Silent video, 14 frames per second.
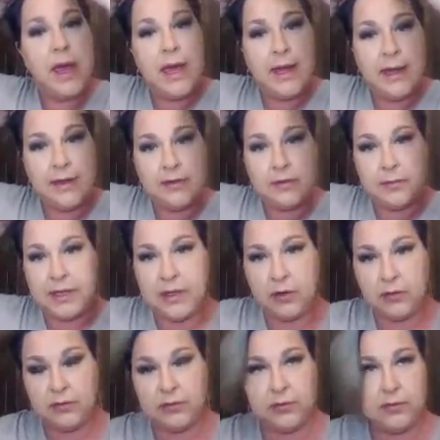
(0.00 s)
And I do my
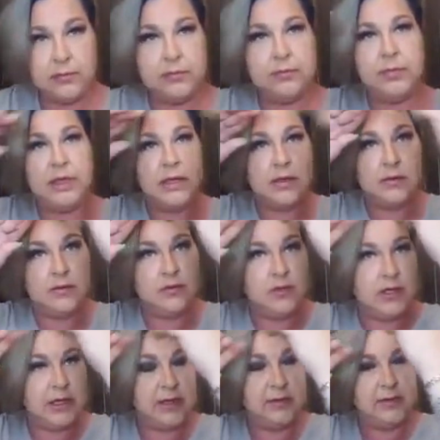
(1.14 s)
nose because
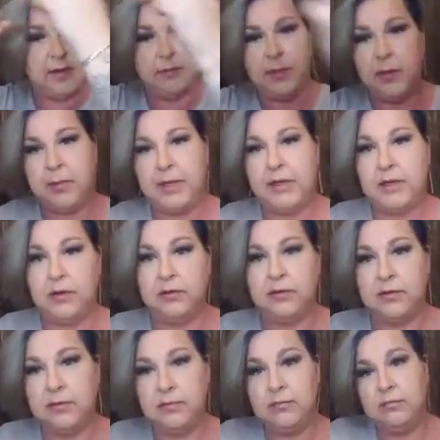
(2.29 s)
genetics gave me a big
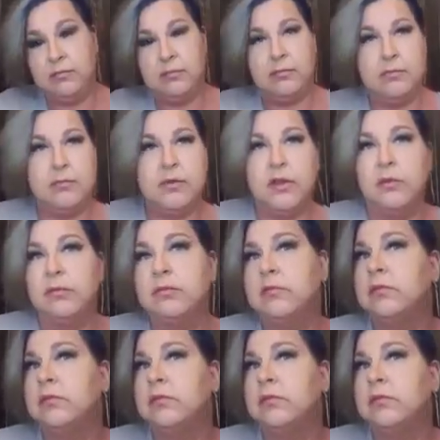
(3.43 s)
nose. So,